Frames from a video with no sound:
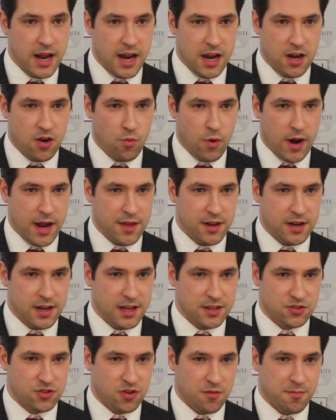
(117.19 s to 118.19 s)
in a way that
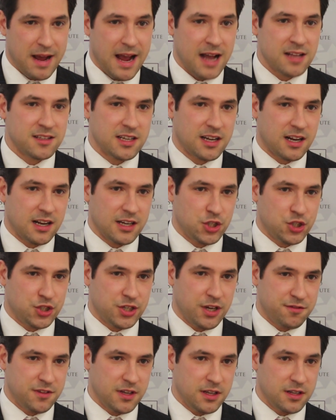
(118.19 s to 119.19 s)
has dramatically
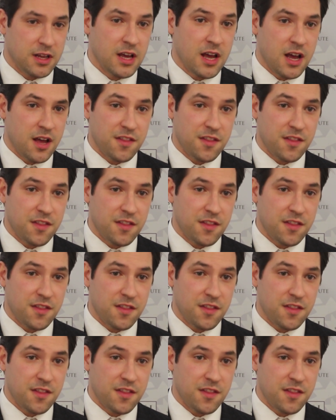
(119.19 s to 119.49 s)
shifted